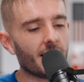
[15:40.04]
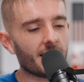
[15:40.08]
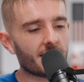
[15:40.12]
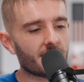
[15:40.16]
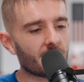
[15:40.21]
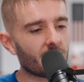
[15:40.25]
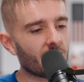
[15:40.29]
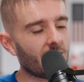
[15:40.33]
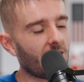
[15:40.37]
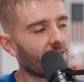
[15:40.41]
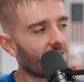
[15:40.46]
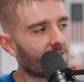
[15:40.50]
That's
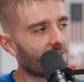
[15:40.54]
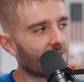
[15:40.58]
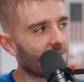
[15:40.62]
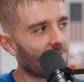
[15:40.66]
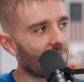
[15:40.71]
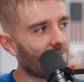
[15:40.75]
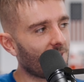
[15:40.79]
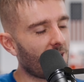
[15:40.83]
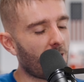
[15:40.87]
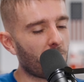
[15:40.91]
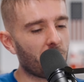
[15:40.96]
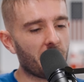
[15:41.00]
that's
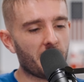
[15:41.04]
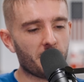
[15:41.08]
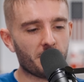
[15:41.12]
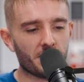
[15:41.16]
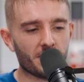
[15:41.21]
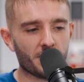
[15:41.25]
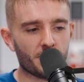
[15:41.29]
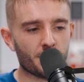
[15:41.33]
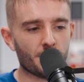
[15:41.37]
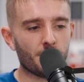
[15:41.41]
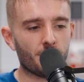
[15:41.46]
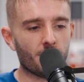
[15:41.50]
up there with
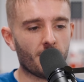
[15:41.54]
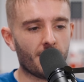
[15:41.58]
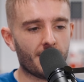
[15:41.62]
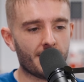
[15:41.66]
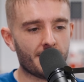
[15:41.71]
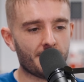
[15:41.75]
the shoe dryer.